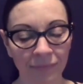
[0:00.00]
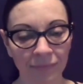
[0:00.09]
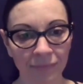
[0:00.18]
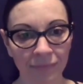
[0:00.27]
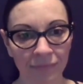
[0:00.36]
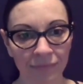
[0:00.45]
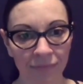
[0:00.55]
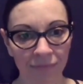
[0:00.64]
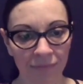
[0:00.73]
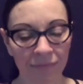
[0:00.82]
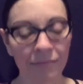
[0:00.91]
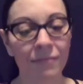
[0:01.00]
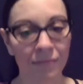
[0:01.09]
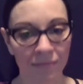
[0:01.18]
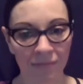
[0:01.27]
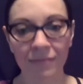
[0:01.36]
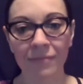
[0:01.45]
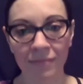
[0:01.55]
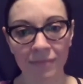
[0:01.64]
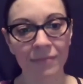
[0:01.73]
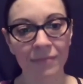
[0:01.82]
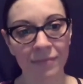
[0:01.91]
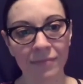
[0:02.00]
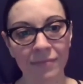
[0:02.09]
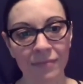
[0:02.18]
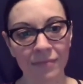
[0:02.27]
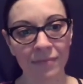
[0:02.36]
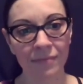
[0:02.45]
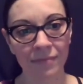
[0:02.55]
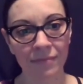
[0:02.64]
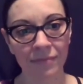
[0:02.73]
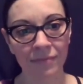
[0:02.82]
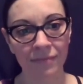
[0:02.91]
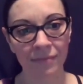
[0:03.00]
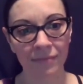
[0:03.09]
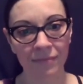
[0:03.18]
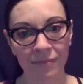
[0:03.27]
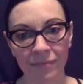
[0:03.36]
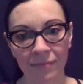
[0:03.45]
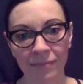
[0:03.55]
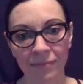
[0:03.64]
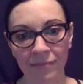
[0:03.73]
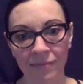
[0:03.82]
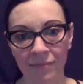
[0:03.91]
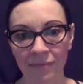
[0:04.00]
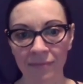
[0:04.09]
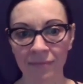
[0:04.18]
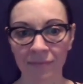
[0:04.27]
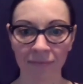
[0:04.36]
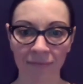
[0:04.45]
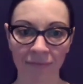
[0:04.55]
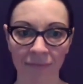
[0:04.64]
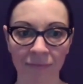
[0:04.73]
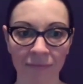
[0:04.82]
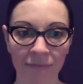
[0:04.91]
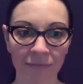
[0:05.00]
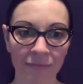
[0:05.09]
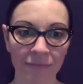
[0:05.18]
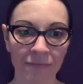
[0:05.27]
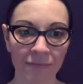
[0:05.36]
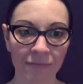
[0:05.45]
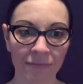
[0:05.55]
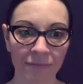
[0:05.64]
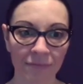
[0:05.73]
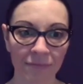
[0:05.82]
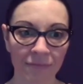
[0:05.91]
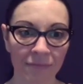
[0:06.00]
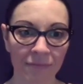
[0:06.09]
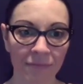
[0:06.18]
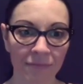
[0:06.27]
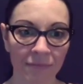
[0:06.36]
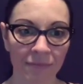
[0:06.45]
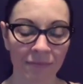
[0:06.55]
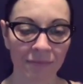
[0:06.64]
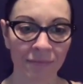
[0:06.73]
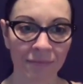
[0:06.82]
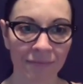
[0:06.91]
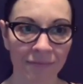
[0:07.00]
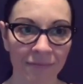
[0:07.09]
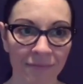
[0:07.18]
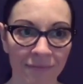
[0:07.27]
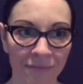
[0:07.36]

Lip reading: [no speech]